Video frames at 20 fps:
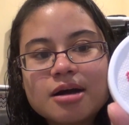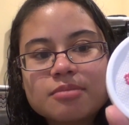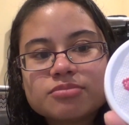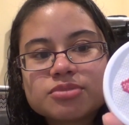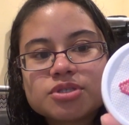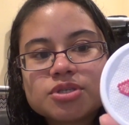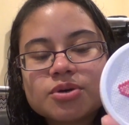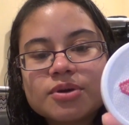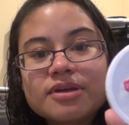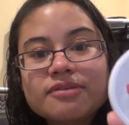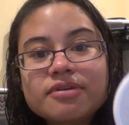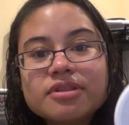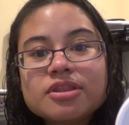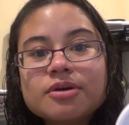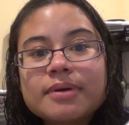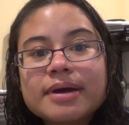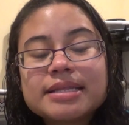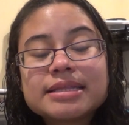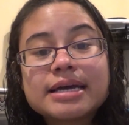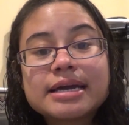So even
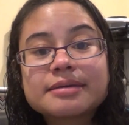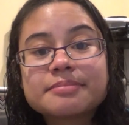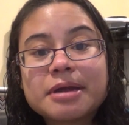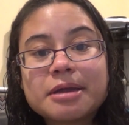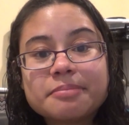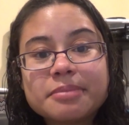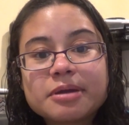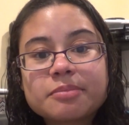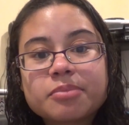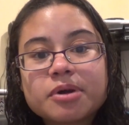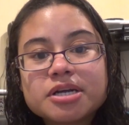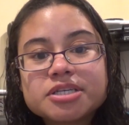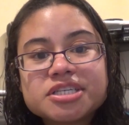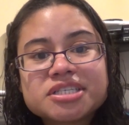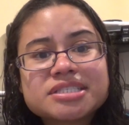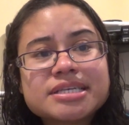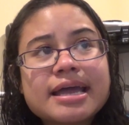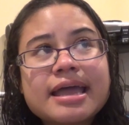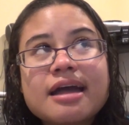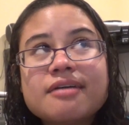though I like my big
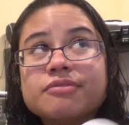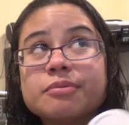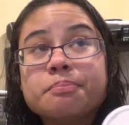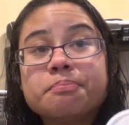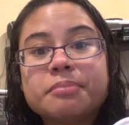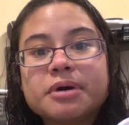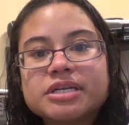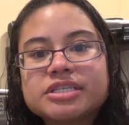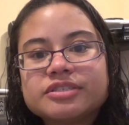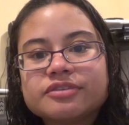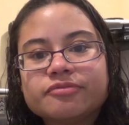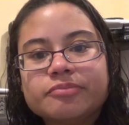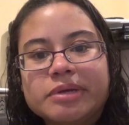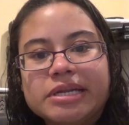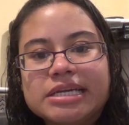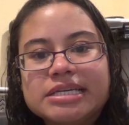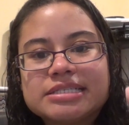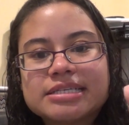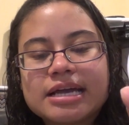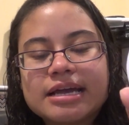projects, I have a bunch of
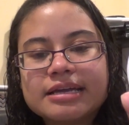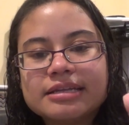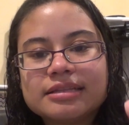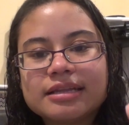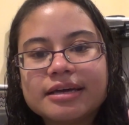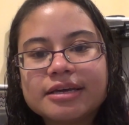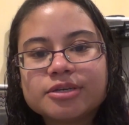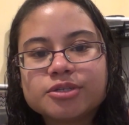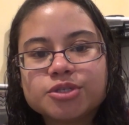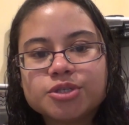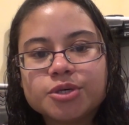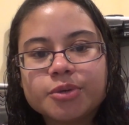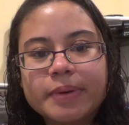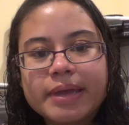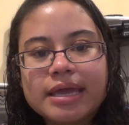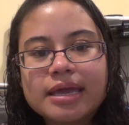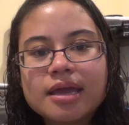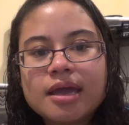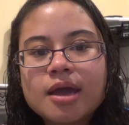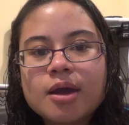minis I like
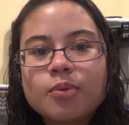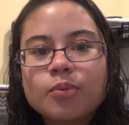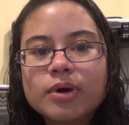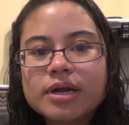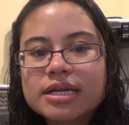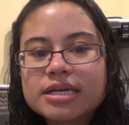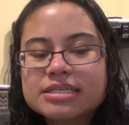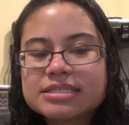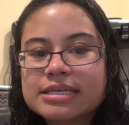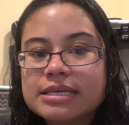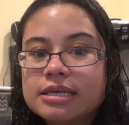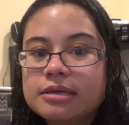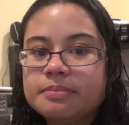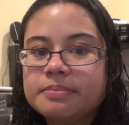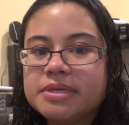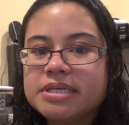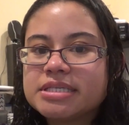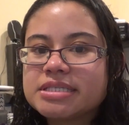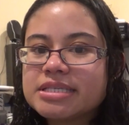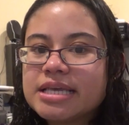doing. One, because they keep
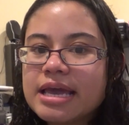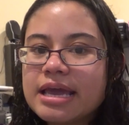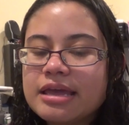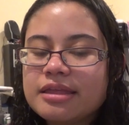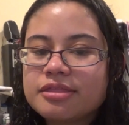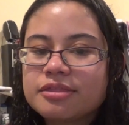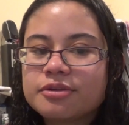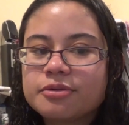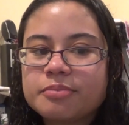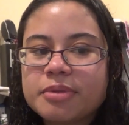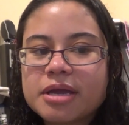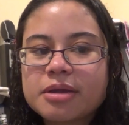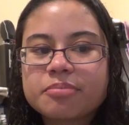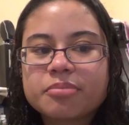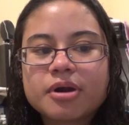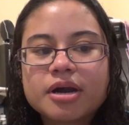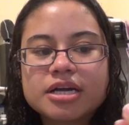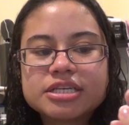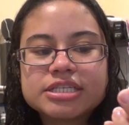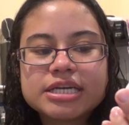me sane through big
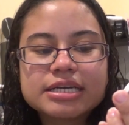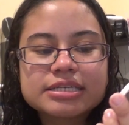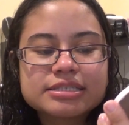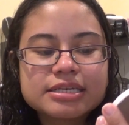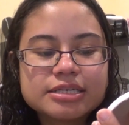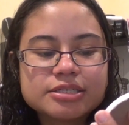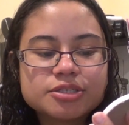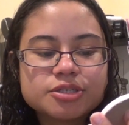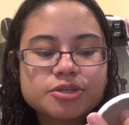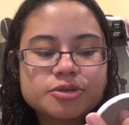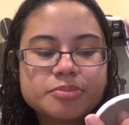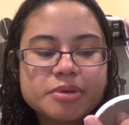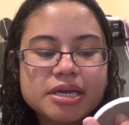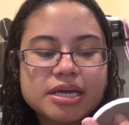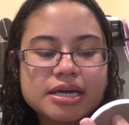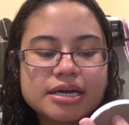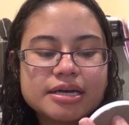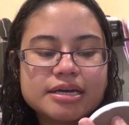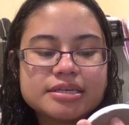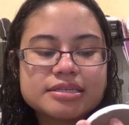projects, and two,
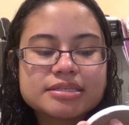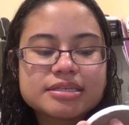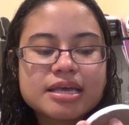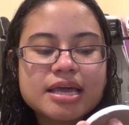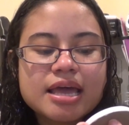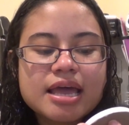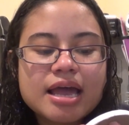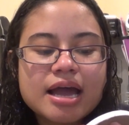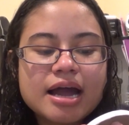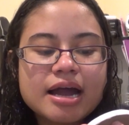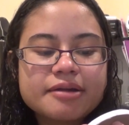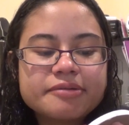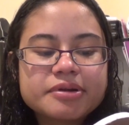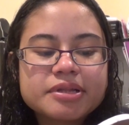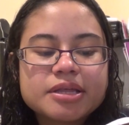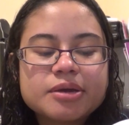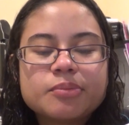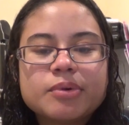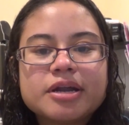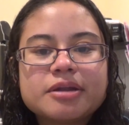because I
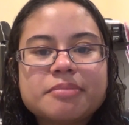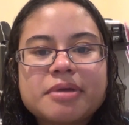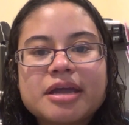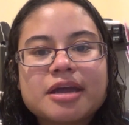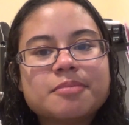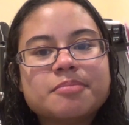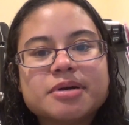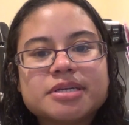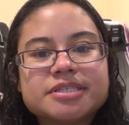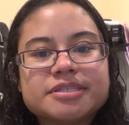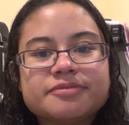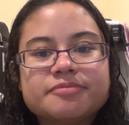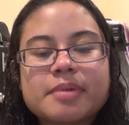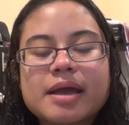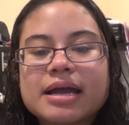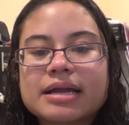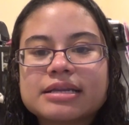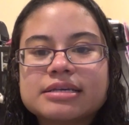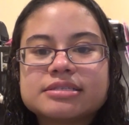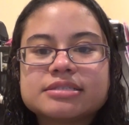really want to make a bunch of
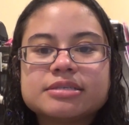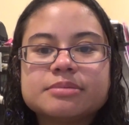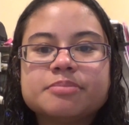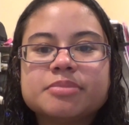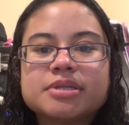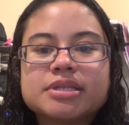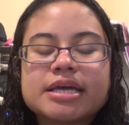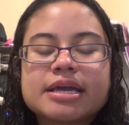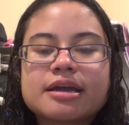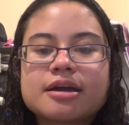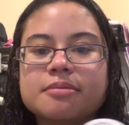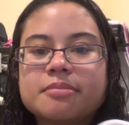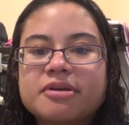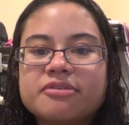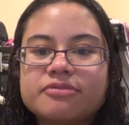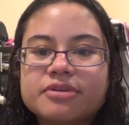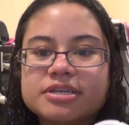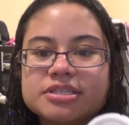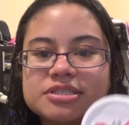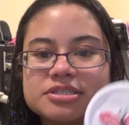magnets to put like on my
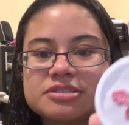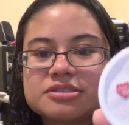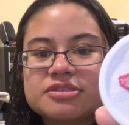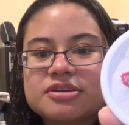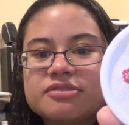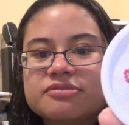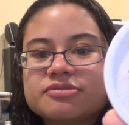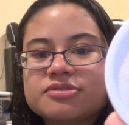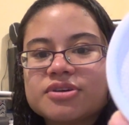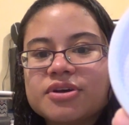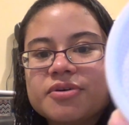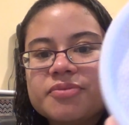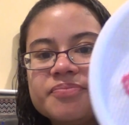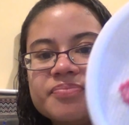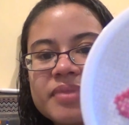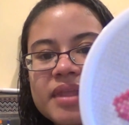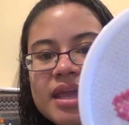fridge and stuff. So